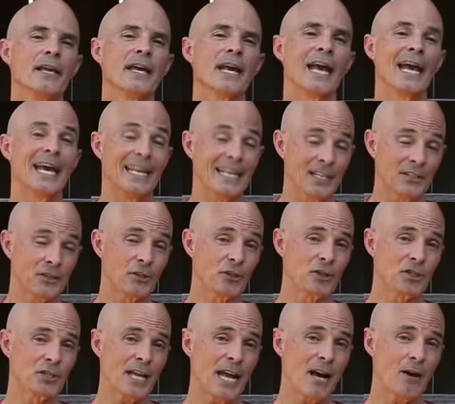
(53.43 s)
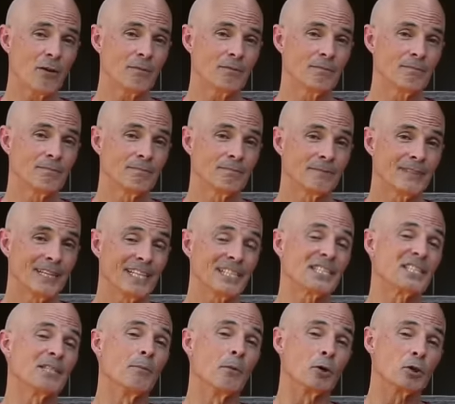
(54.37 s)
And it turns out it's
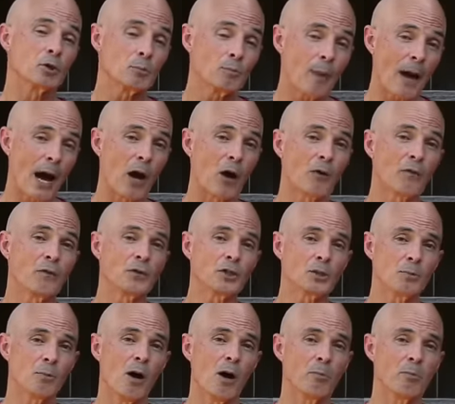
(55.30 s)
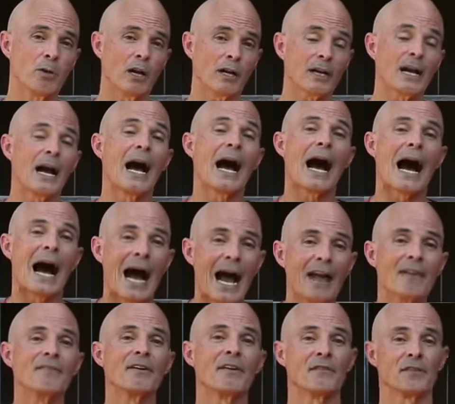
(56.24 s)
the most powerful small block
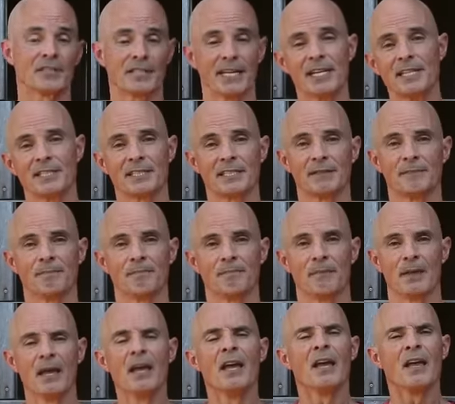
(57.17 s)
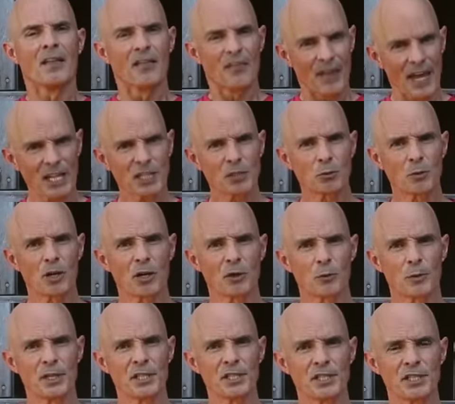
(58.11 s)
I've ever tested. That's one of the
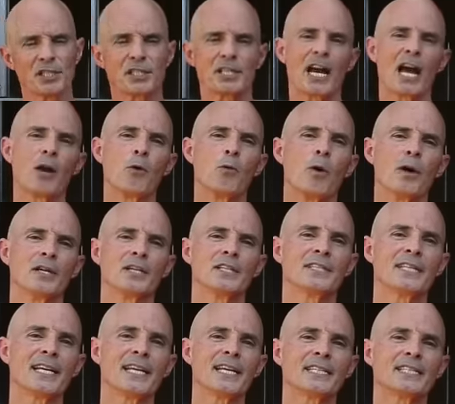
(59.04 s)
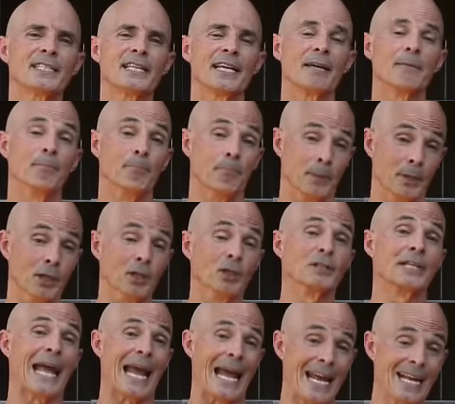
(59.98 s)
reasons I wanted to test,
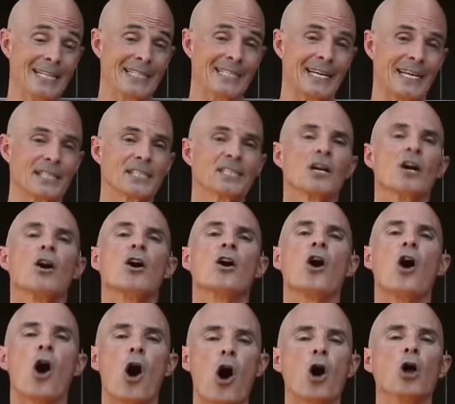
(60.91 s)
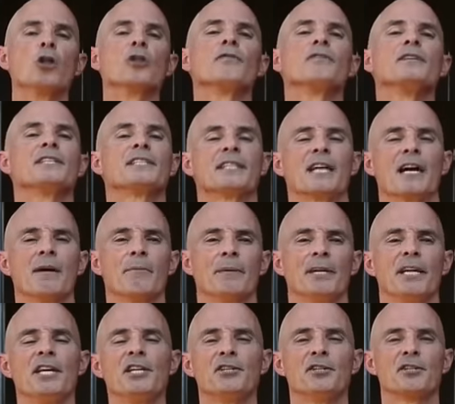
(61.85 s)
build and test all of these
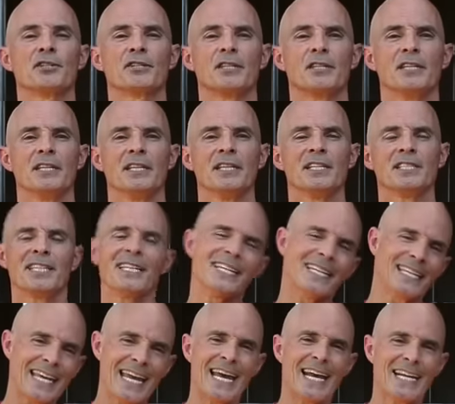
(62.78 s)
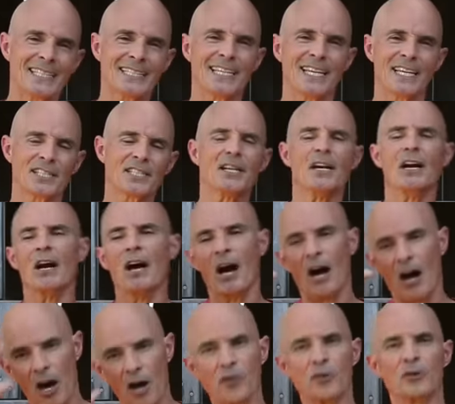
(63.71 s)
combinations. You see, you can't test
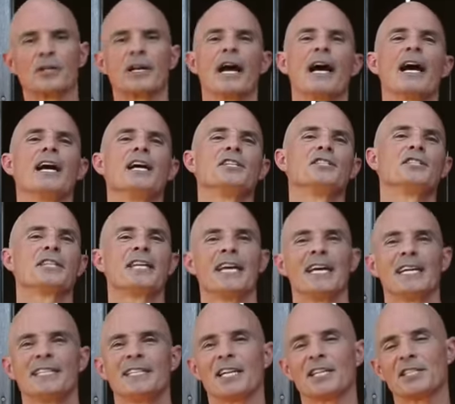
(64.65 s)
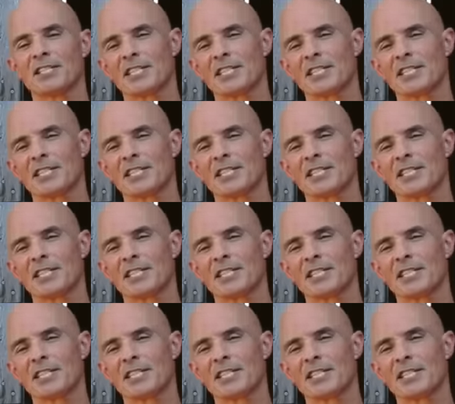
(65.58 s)
other guys, you can't test